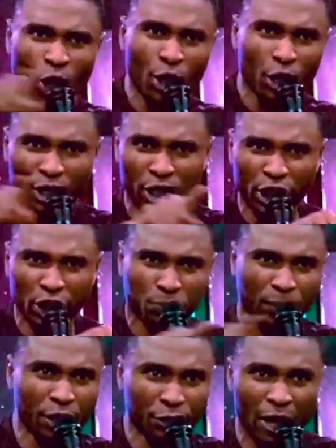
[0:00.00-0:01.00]
going on in the
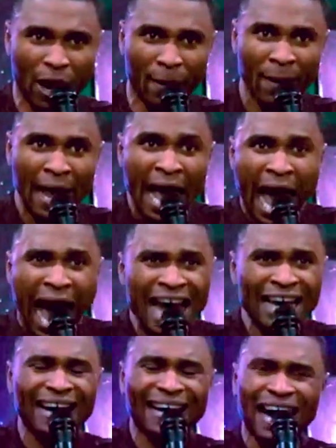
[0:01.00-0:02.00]
spirit realm. At the